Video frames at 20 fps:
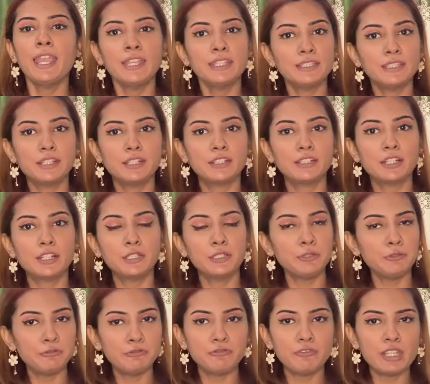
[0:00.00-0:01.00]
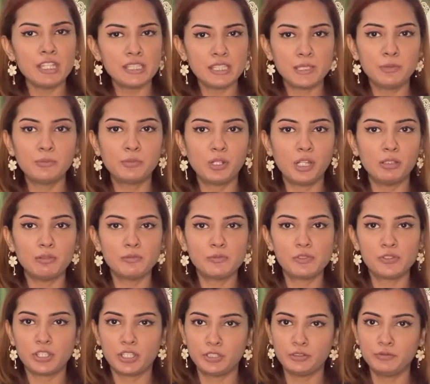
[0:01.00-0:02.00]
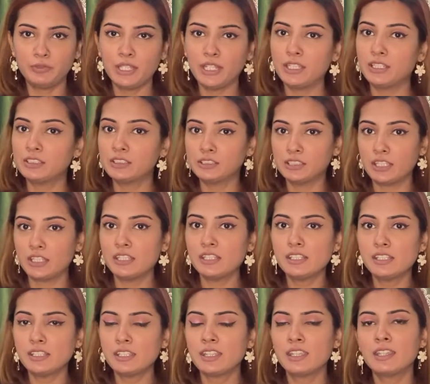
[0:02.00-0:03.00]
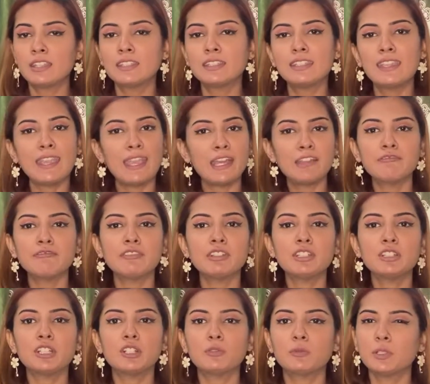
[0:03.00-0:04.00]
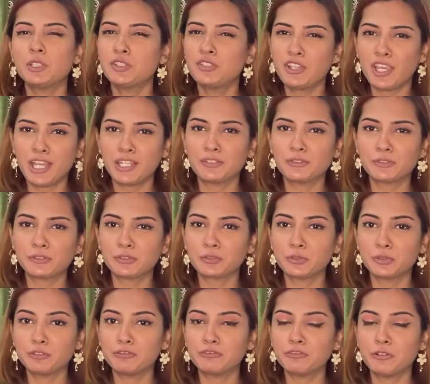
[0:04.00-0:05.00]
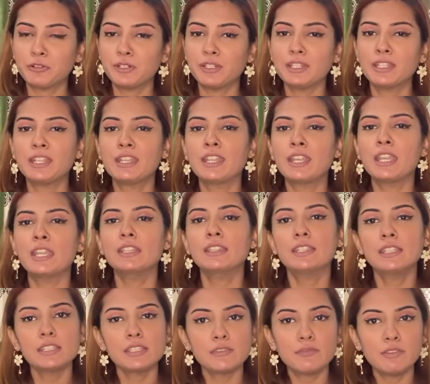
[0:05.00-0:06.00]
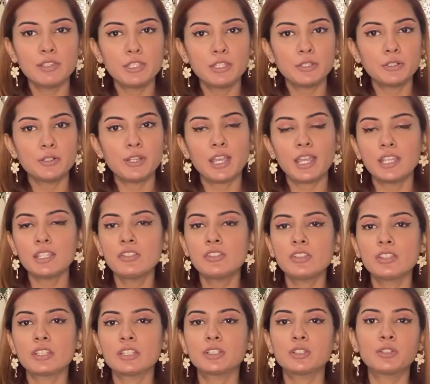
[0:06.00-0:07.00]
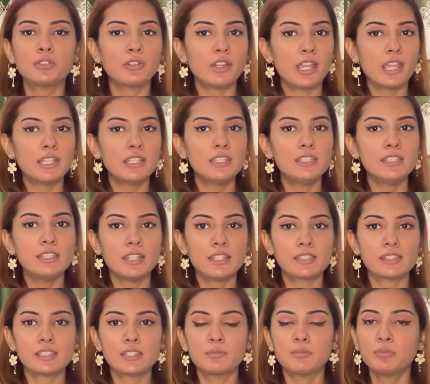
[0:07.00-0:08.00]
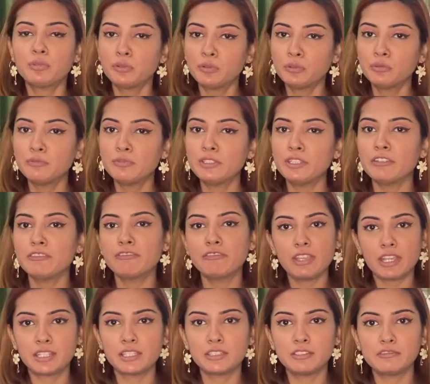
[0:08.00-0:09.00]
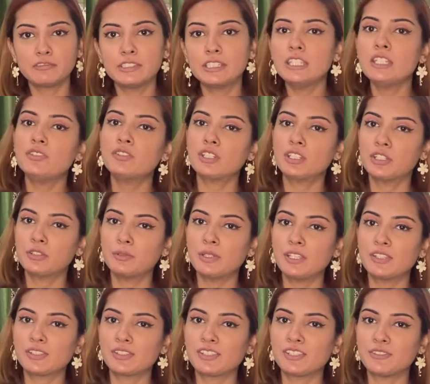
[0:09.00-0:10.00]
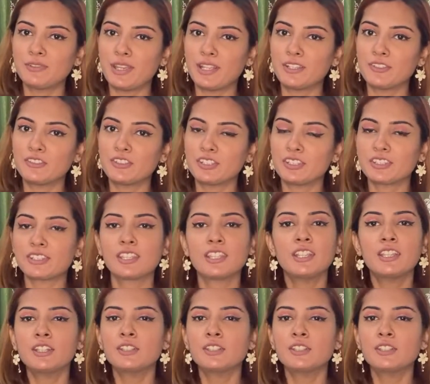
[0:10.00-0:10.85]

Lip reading: Hey there, are you facing problems generating leads? Can't figure out which channel to go for? In this video, I share tried and tested, proven effective lead generation strategies.